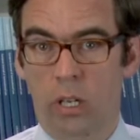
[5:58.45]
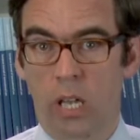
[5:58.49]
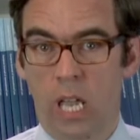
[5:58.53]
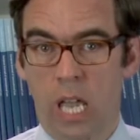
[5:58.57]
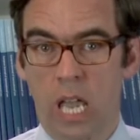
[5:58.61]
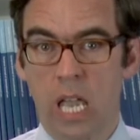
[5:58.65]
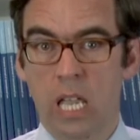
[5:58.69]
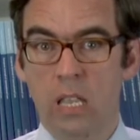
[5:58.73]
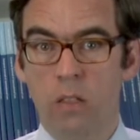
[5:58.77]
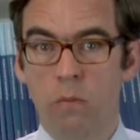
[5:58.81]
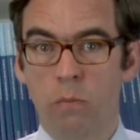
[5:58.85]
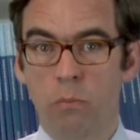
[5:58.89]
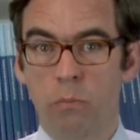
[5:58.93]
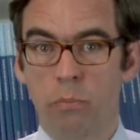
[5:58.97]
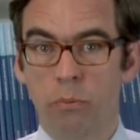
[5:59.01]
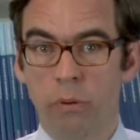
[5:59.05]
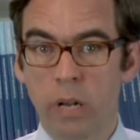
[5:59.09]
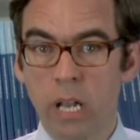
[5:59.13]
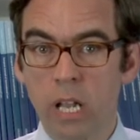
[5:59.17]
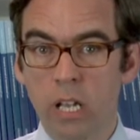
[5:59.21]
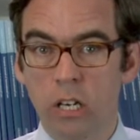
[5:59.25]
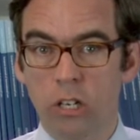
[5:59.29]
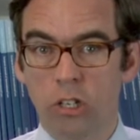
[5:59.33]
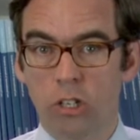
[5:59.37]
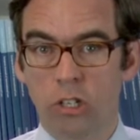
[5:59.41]
in
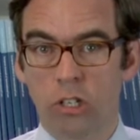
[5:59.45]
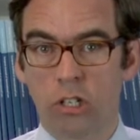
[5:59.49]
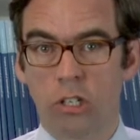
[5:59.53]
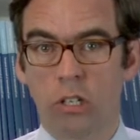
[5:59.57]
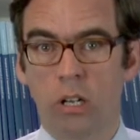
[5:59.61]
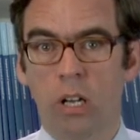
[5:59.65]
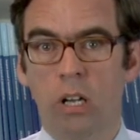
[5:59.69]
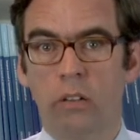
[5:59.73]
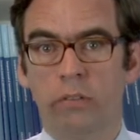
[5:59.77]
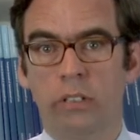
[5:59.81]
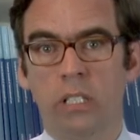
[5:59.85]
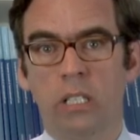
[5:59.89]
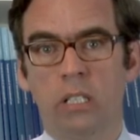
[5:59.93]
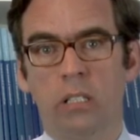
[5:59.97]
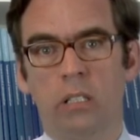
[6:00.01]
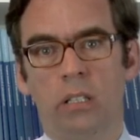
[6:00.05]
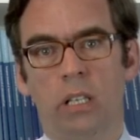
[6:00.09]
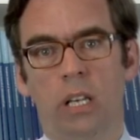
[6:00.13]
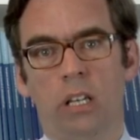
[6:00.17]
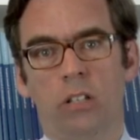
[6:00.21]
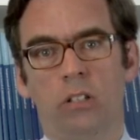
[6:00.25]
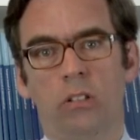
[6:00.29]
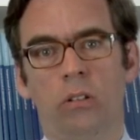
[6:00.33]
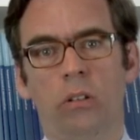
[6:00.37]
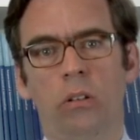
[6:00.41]
breach of
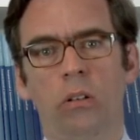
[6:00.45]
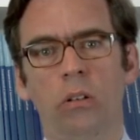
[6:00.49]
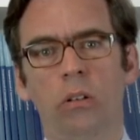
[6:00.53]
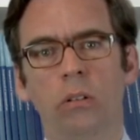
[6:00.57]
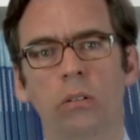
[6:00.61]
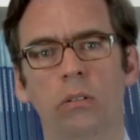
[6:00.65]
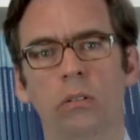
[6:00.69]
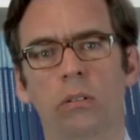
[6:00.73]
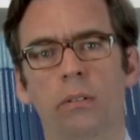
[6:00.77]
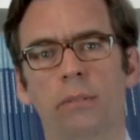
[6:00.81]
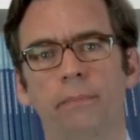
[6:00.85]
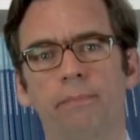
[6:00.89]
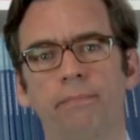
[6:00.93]
international law.